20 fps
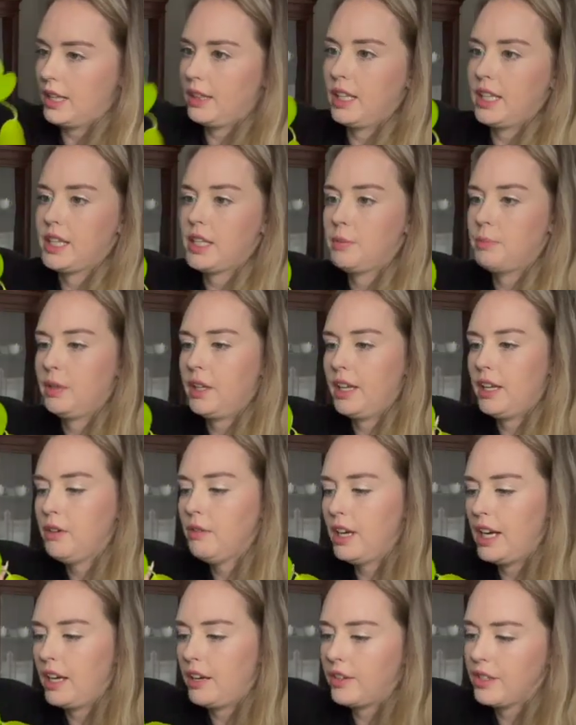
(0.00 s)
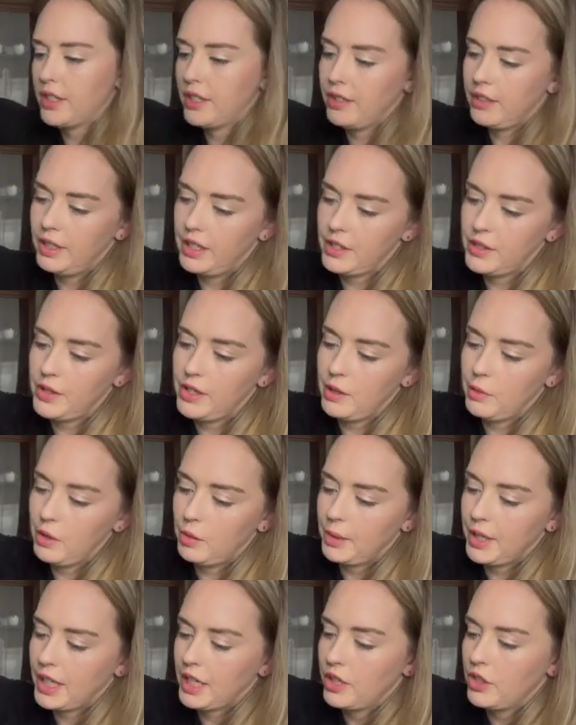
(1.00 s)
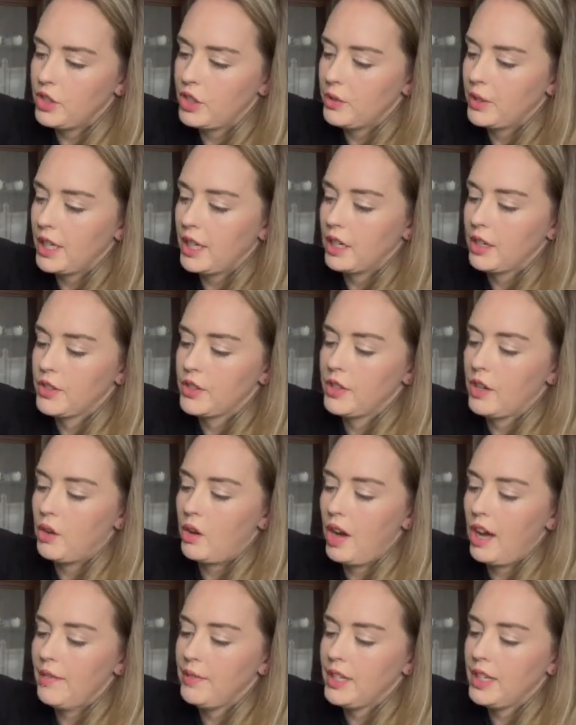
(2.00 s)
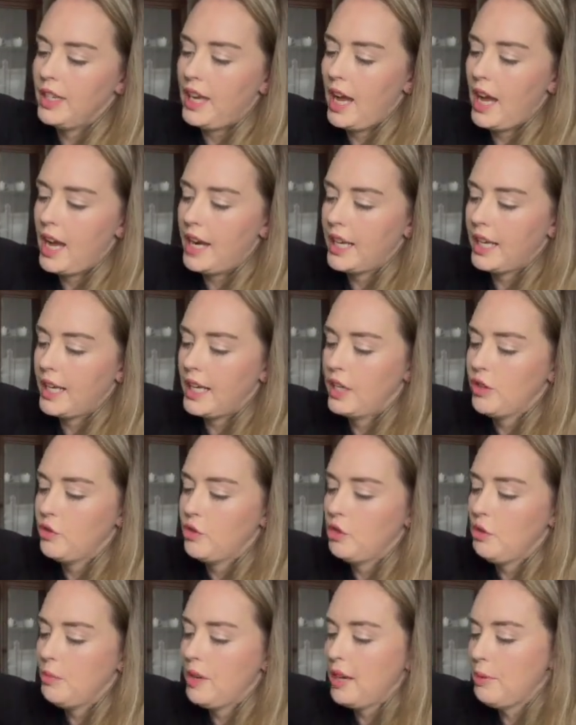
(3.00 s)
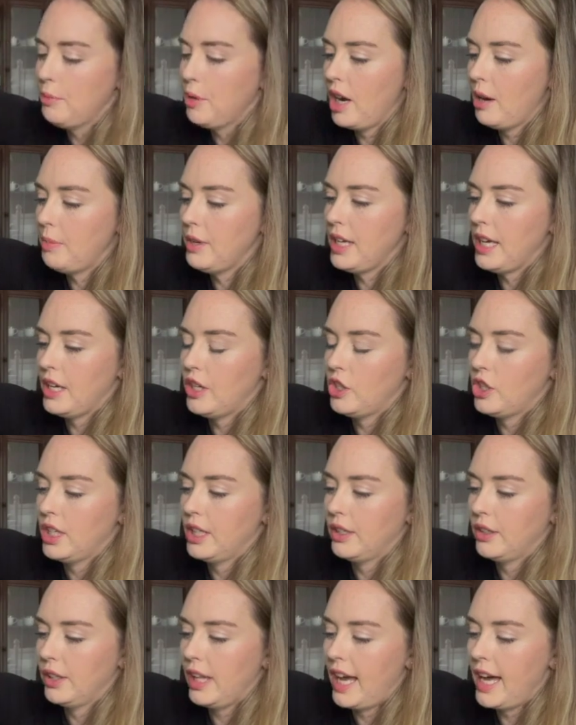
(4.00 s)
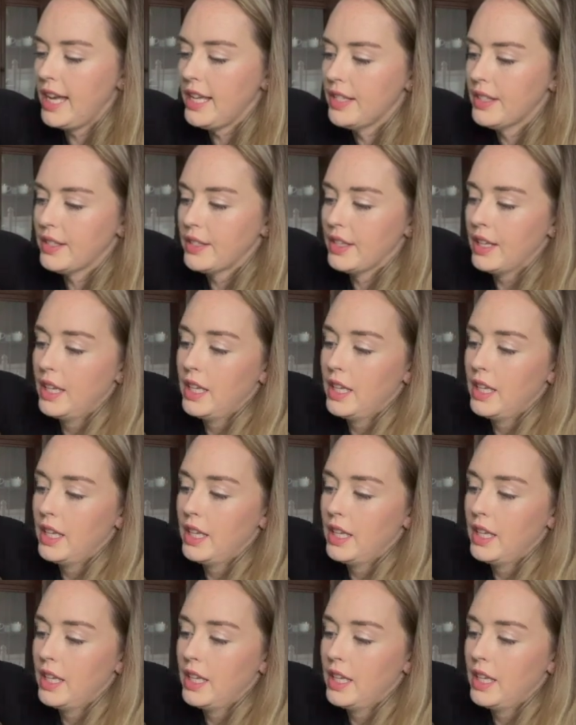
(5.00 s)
Let's play around and see what we can do here. So I'm going to add it into my propagation glass,